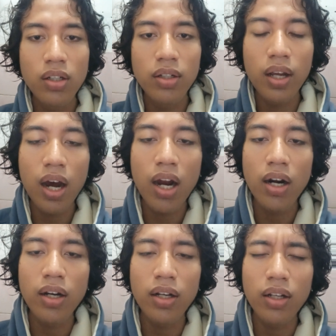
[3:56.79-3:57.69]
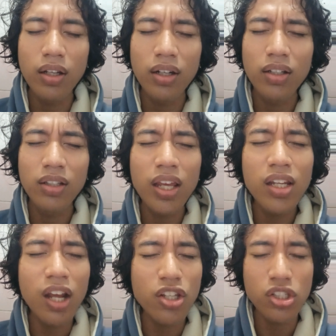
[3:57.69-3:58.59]
they
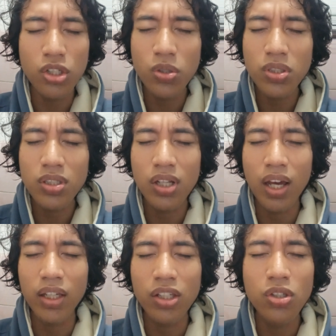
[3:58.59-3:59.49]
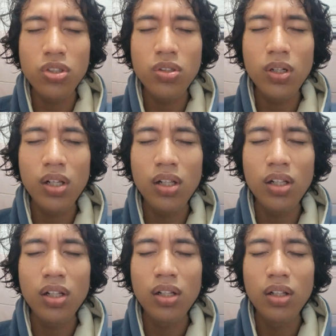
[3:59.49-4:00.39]
not use like
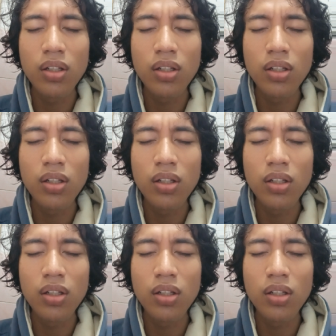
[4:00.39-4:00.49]
usual